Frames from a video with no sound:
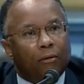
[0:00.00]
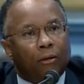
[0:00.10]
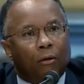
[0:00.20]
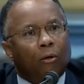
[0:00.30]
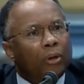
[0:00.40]

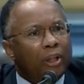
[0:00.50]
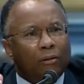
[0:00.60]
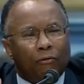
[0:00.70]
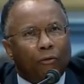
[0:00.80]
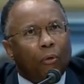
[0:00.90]
There are only
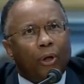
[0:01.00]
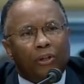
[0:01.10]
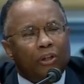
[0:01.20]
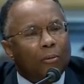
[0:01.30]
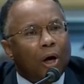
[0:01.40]
40
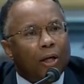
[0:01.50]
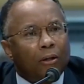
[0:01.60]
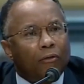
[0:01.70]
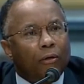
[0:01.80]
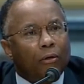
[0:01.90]
some odd
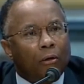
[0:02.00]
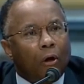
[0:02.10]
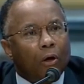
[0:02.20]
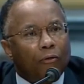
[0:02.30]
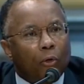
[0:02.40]
different
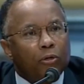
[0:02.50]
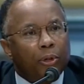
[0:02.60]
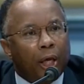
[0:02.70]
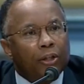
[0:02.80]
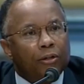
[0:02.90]
law
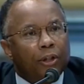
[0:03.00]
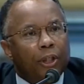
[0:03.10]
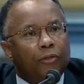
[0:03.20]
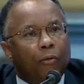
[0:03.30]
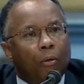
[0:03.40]
enforcement
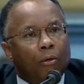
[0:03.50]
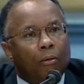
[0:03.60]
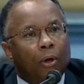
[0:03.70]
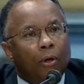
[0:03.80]
agencies for